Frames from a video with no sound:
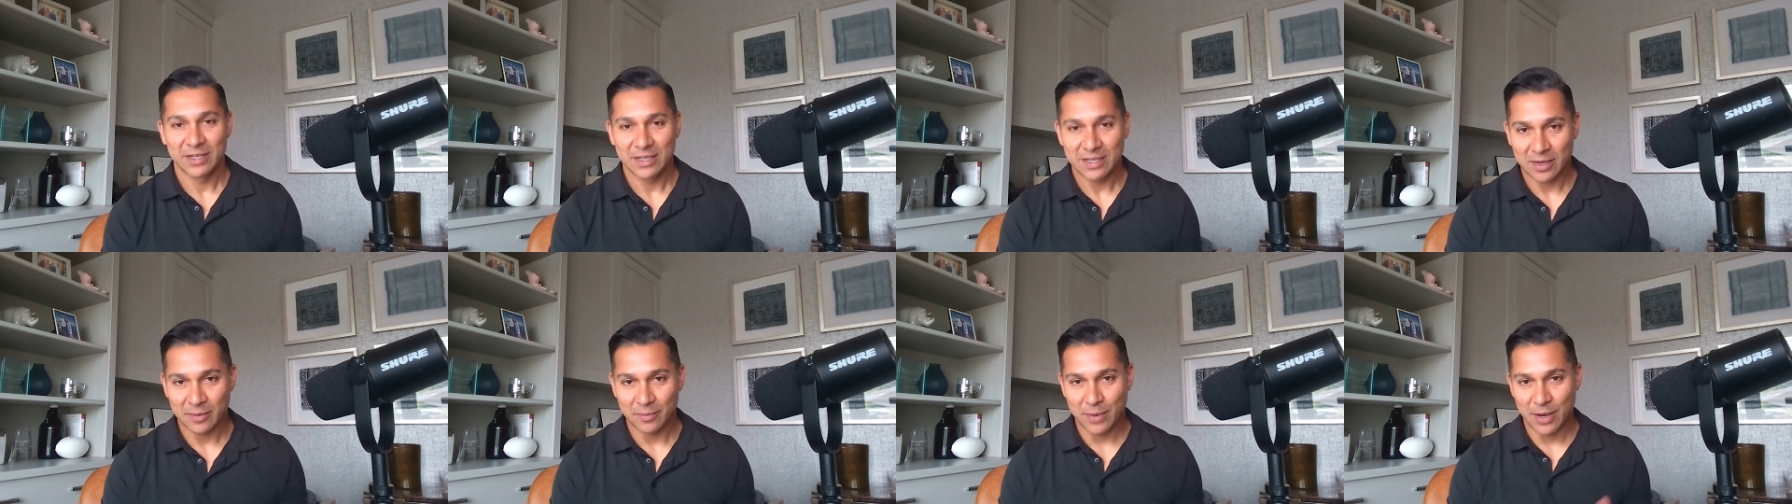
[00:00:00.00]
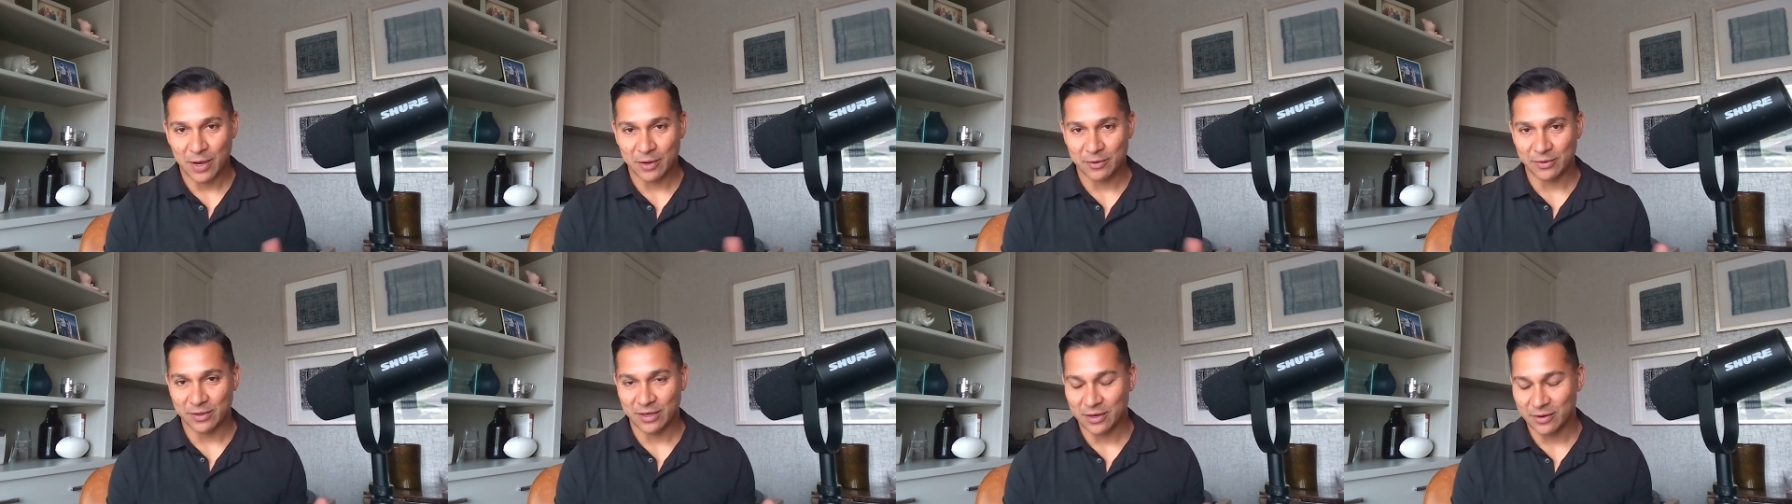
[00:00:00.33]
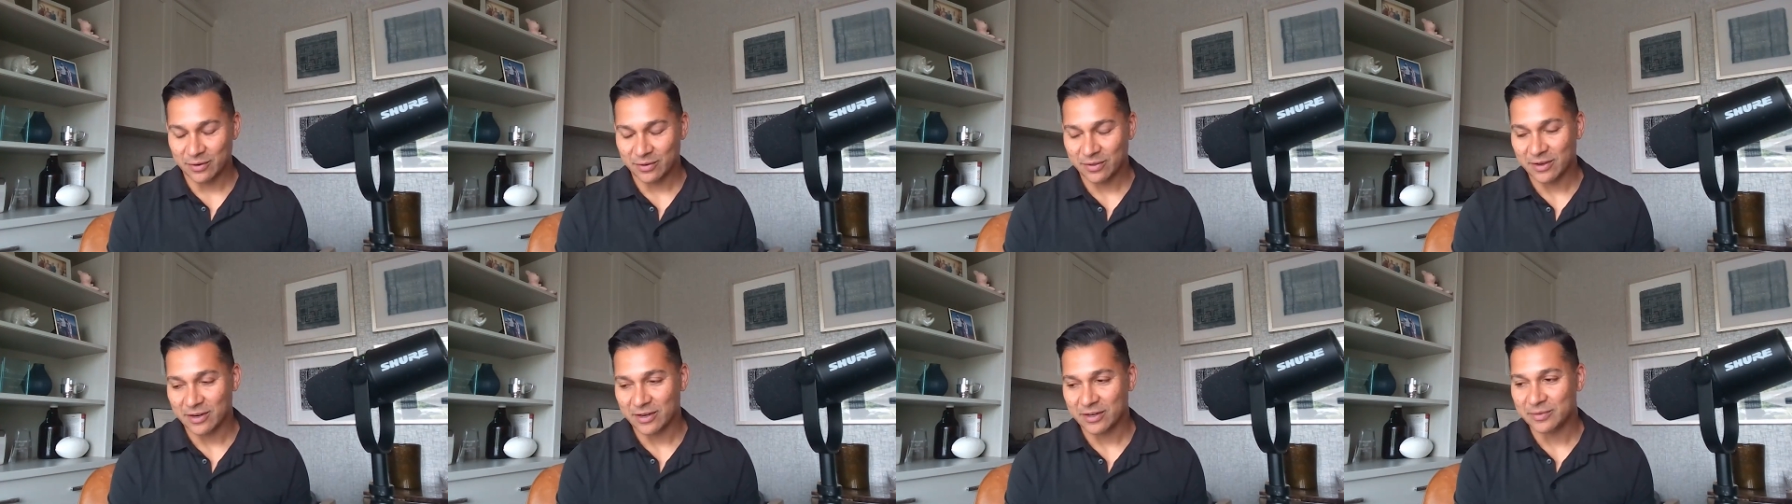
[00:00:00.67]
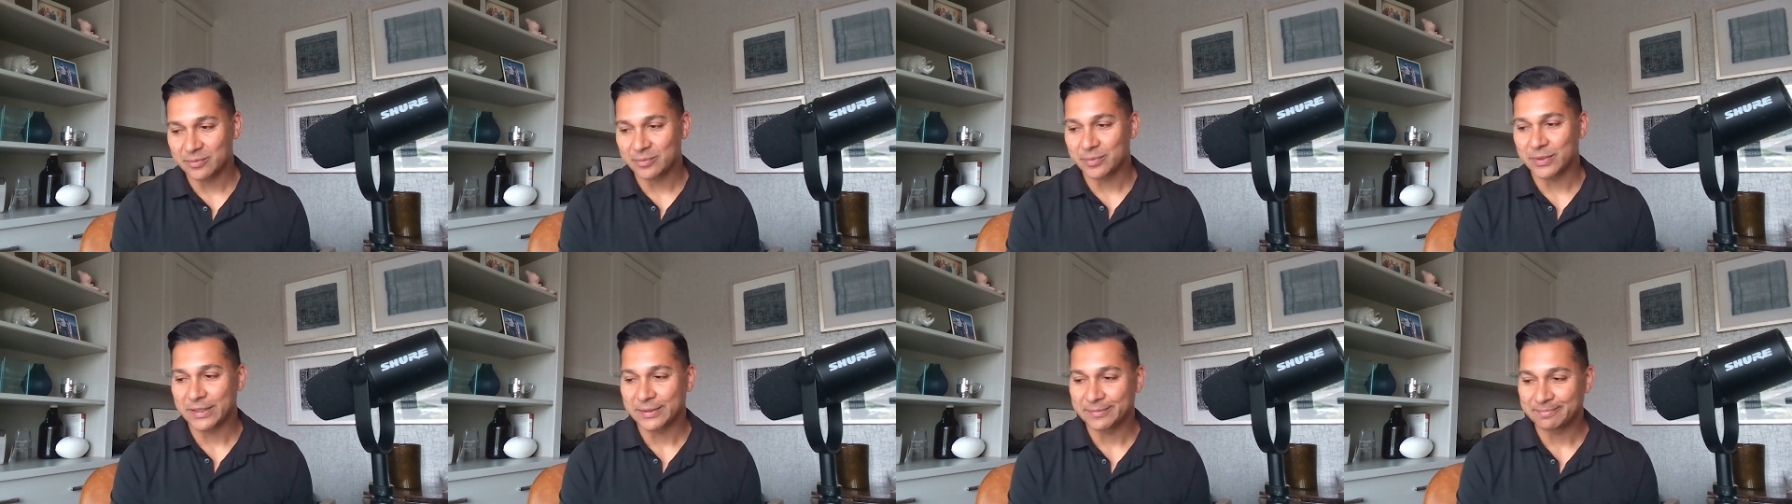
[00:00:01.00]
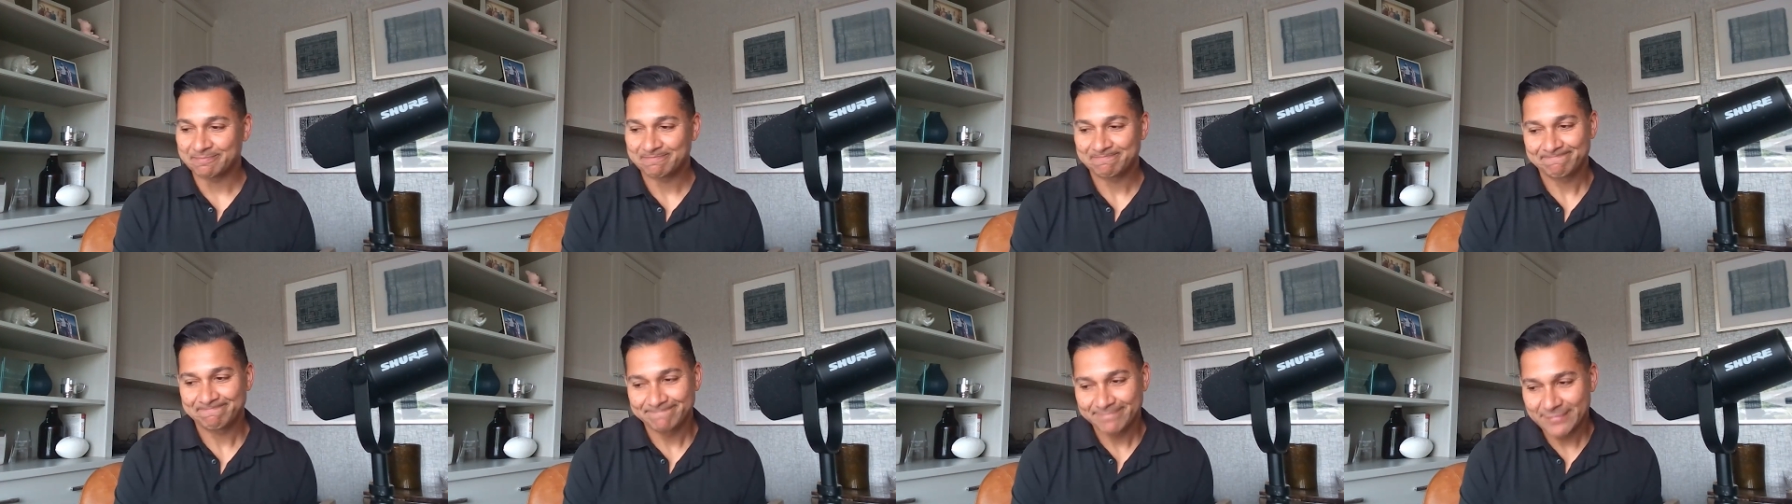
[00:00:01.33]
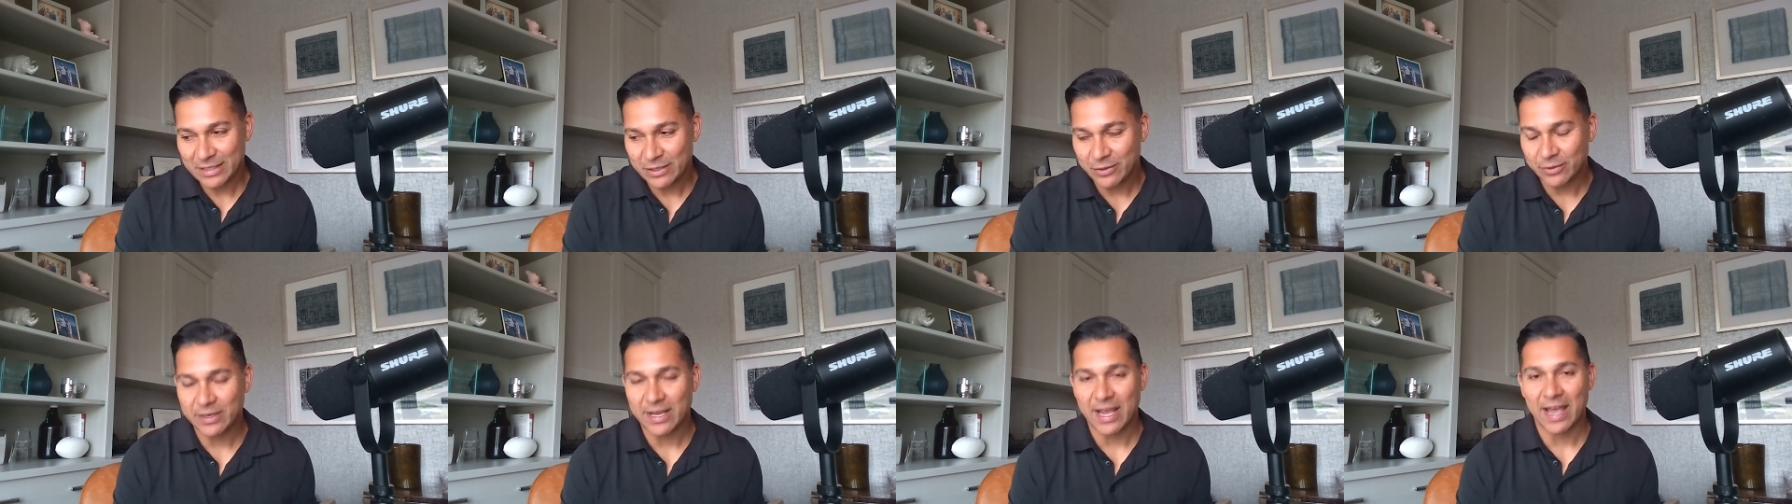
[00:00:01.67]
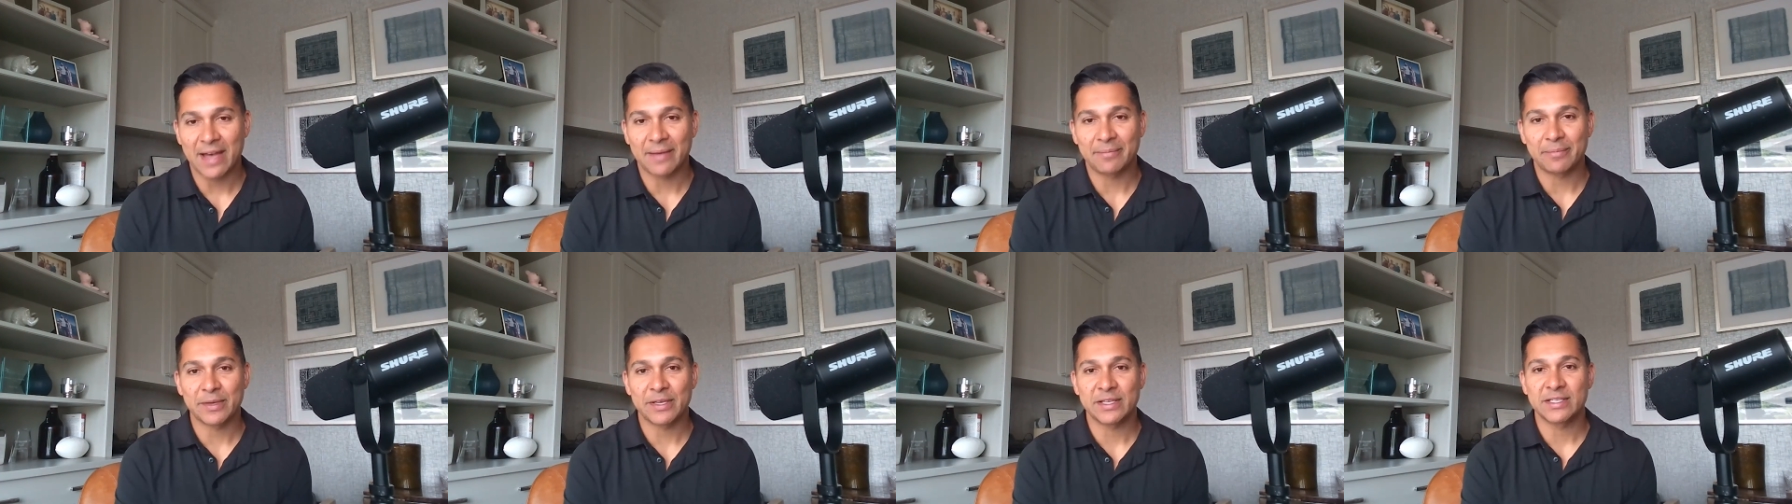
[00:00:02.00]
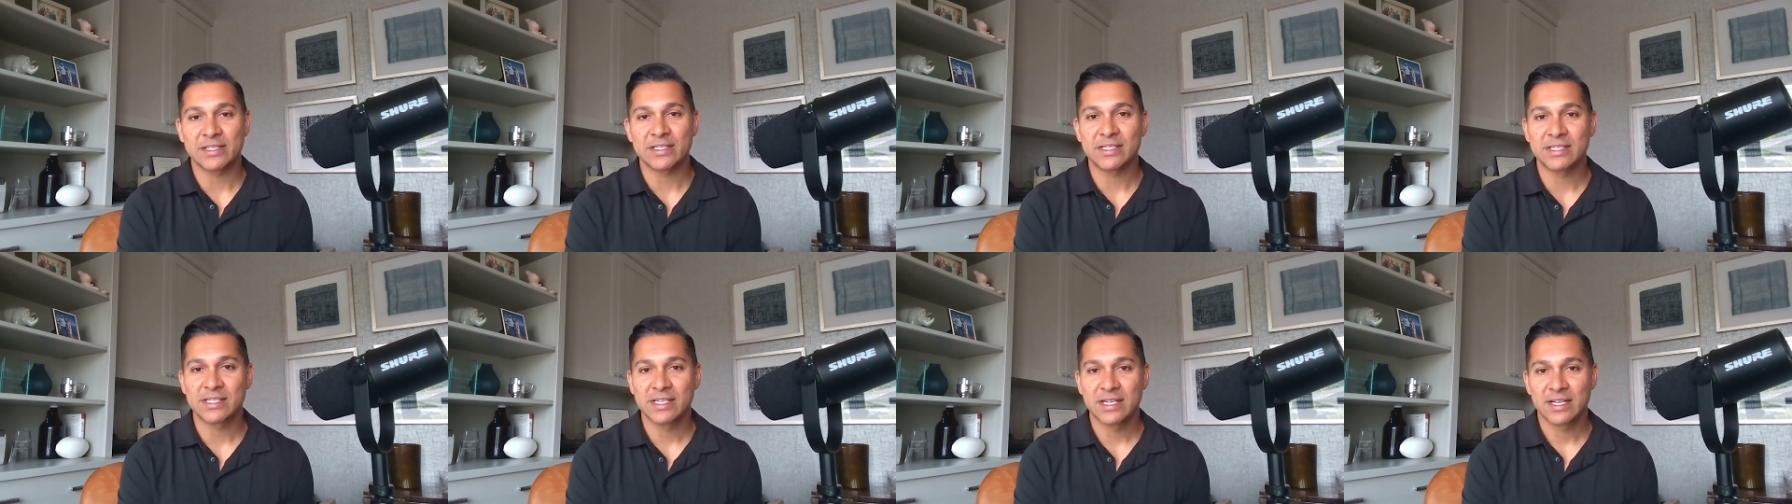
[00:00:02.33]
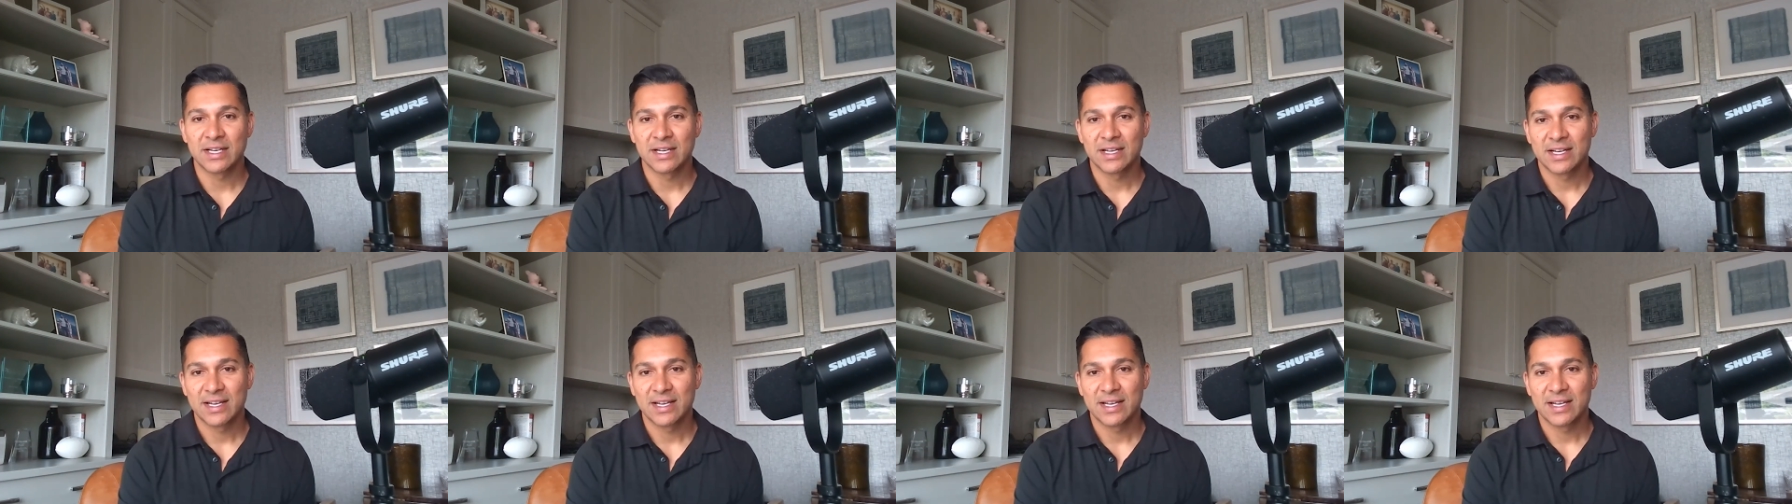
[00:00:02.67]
amount near there. But, it happens